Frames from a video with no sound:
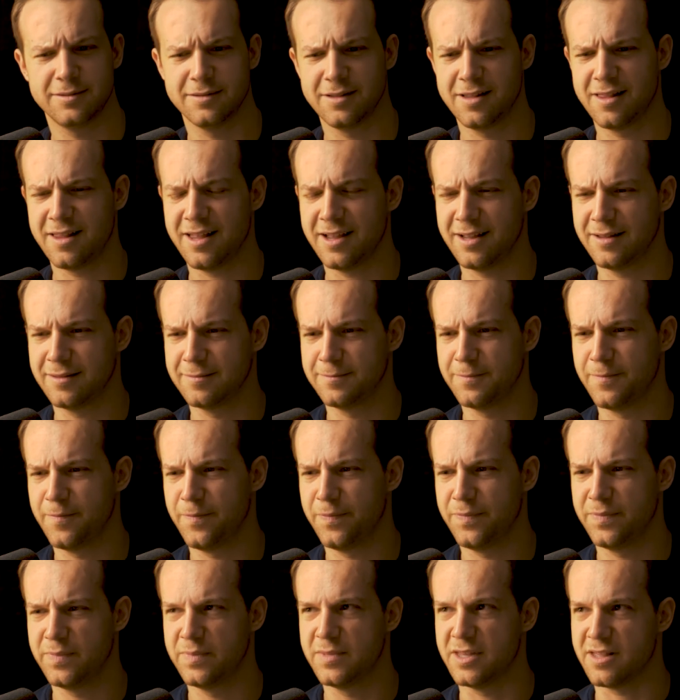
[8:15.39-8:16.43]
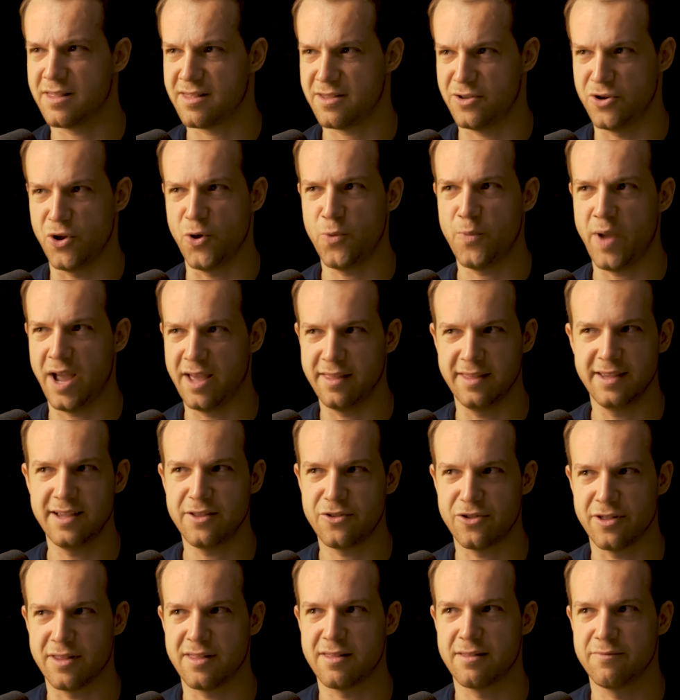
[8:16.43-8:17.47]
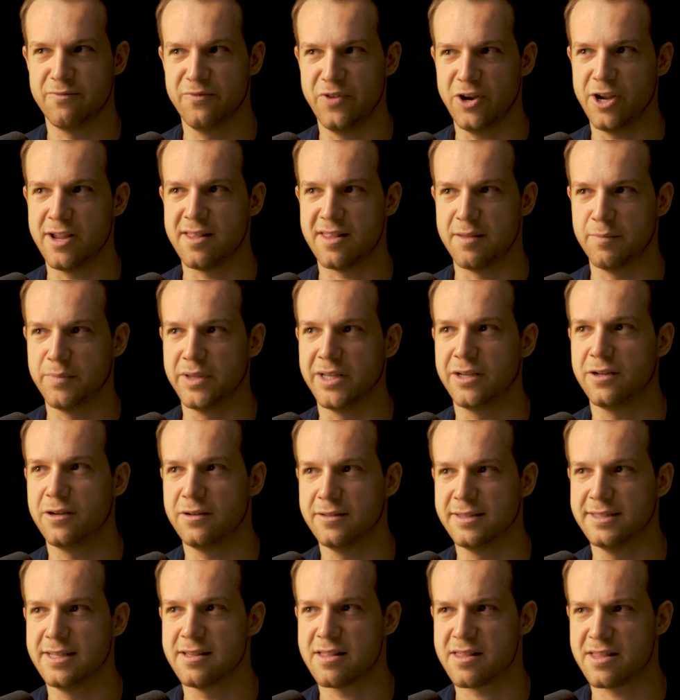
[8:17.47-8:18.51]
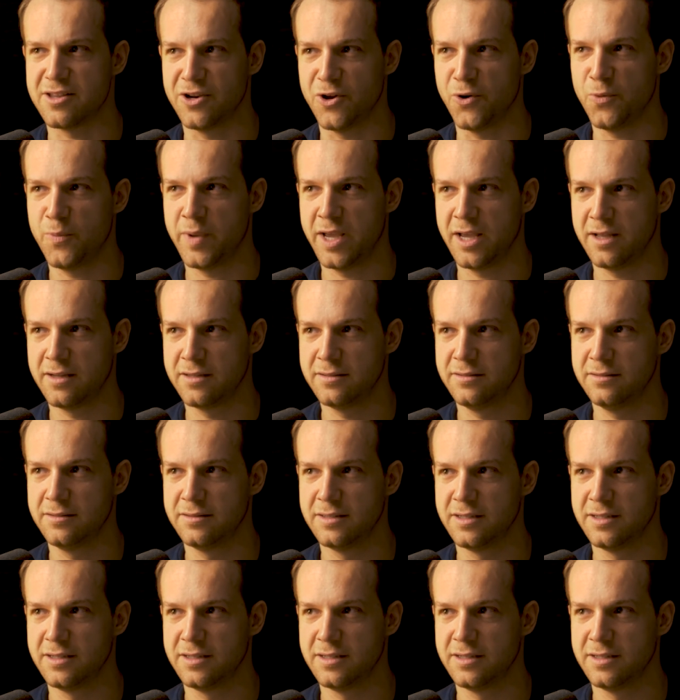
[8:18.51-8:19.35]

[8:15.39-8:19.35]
It's like The Snowman. I think it's just very simply called The Snowman.